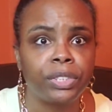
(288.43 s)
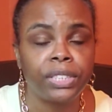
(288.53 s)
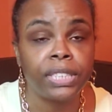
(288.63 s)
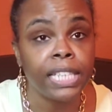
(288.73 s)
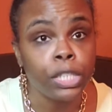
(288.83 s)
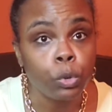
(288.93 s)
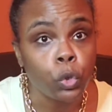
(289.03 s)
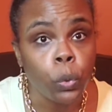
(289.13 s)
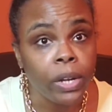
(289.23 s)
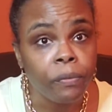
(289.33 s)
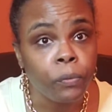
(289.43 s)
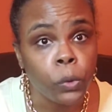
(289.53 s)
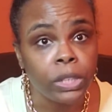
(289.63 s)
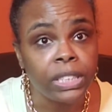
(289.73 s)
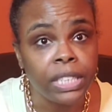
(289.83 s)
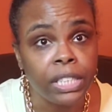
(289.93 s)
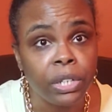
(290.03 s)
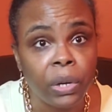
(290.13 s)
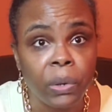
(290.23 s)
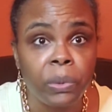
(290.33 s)
these are 12,
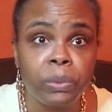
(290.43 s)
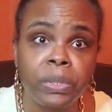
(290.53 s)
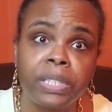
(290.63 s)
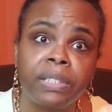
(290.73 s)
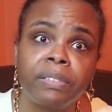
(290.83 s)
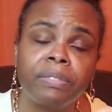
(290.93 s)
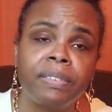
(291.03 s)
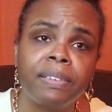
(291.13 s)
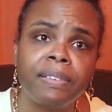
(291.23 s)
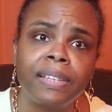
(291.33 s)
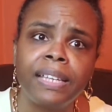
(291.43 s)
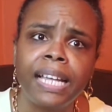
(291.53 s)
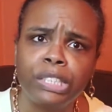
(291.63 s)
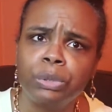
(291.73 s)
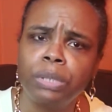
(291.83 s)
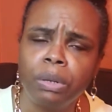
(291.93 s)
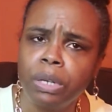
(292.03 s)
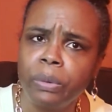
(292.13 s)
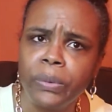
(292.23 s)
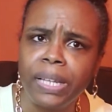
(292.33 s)
14-year-olds, and not too long
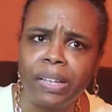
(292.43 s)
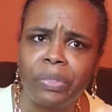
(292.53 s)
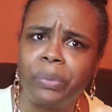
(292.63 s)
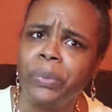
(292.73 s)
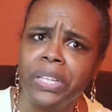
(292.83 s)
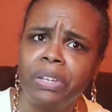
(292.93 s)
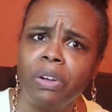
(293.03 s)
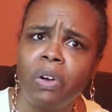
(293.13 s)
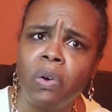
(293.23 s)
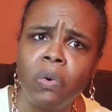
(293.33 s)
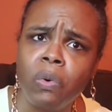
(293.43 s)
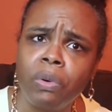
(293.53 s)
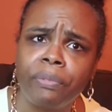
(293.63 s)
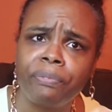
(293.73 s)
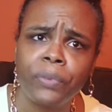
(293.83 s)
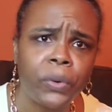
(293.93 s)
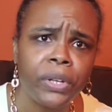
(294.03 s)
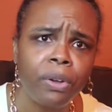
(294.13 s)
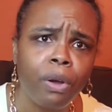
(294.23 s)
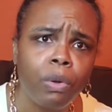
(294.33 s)
ago, like a 3-year-old or
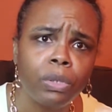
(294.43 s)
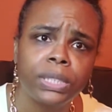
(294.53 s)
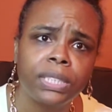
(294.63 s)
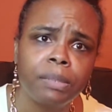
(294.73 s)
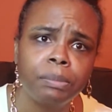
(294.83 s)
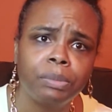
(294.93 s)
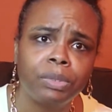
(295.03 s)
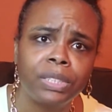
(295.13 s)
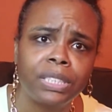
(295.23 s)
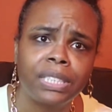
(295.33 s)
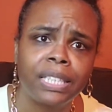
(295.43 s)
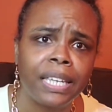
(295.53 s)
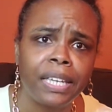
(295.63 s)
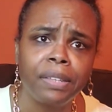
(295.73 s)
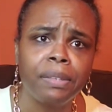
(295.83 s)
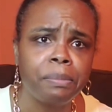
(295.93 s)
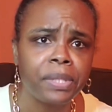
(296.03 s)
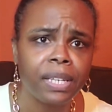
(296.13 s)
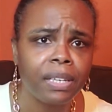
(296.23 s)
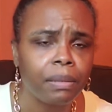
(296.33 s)
4-year-old or something killed
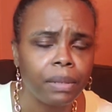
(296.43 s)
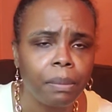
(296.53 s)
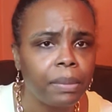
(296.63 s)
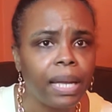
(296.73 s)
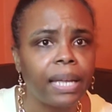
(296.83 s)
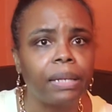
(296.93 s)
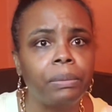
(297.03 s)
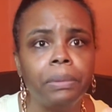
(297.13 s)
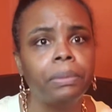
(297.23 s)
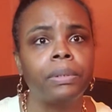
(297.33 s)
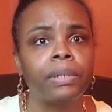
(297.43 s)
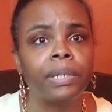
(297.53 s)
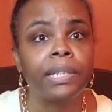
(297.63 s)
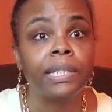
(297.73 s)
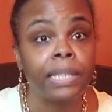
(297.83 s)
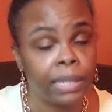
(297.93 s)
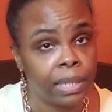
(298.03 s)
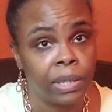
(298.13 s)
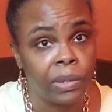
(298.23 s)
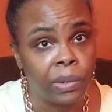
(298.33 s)
themselves. I'm like, whoo.
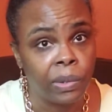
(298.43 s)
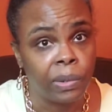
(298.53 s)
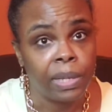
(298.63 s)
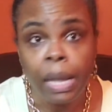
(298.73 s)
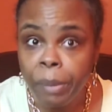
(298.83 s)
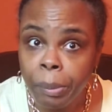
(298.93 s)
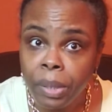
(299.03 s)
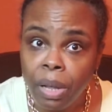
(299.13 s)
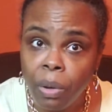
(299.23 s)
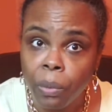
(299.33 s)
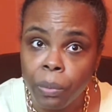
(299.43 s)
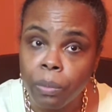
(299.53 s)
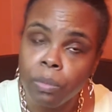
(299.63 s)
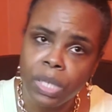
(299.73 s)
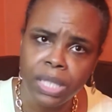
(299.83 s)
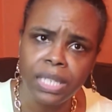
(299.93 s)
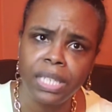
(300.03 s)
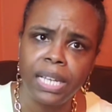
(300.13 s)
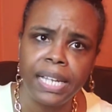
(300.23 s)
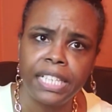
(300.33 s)
Comment below. What's a
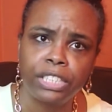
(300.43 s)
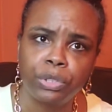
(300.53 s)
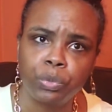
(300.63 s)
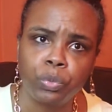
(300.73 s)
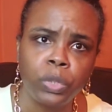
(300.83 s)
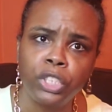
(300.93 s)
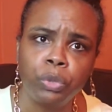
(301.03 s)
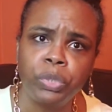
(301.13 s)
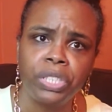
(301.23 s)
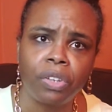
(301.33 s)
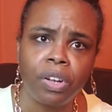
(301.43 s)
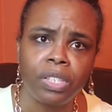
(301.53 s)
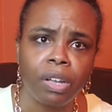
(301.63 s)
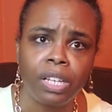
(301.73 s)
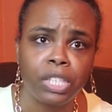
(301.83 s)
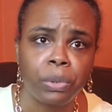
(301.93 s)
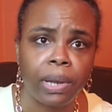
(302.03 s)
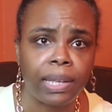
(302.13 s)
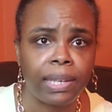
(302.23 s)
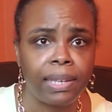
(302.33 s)
good age? When should we start talking to
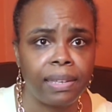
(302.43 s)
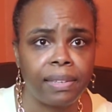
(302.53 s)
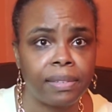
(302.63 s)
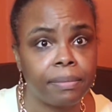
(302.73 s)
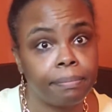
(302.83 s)
our kids?